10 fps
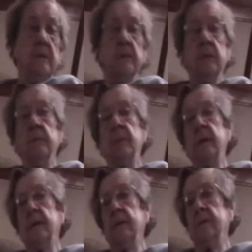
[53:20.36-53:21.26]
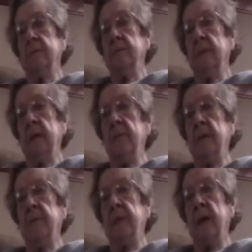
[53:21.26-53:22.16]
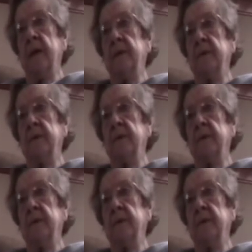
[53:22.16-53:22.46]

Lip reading: Well, my mom died